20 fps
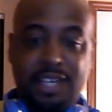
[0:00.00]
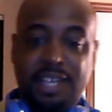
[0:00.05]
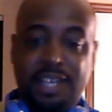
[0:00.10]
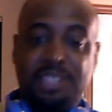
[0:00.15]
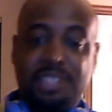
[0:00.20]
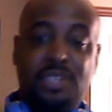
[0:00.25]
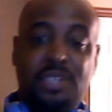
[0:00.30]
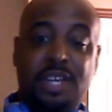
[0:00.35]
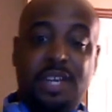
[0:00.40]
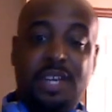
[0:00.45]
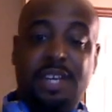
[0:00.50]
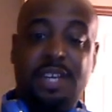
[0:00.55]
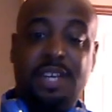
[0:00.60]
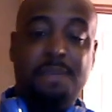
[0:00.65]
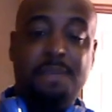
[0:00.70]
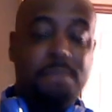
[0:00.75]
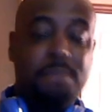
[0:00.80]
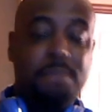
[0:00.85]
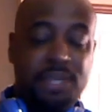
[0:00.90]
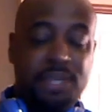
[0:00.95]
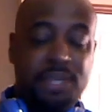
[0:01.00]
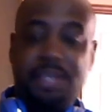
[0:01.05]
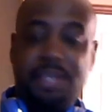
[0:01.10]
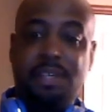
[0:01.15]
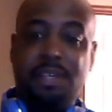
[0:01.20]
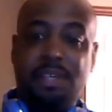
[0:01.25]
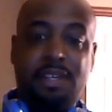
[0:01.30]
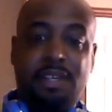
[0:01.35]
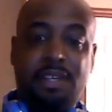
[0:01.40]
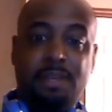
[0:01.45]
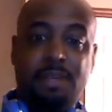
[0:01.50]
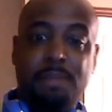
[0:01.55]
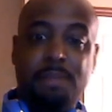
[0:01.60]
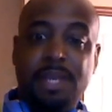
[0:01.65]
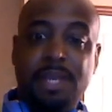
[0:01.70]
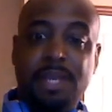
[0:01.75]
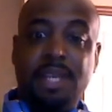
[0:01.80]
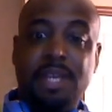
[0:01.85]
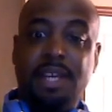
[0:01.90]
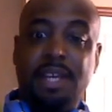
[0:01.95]
for the while, he was a Bell.
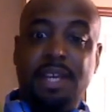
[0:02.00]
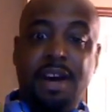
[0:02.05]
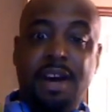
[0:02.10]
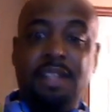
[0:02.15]
Then